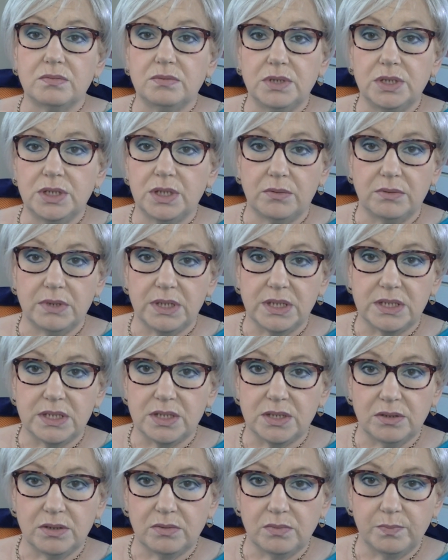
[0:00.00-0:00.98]
You don't need
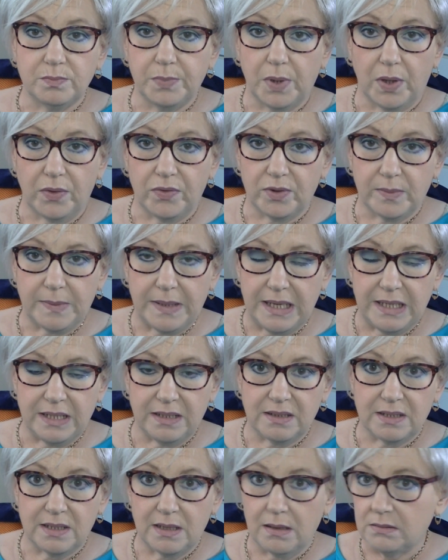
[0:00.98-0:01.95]
to bother about
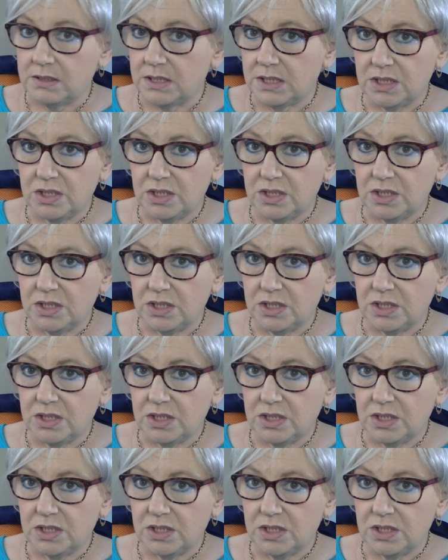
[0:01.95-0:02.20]
anything else.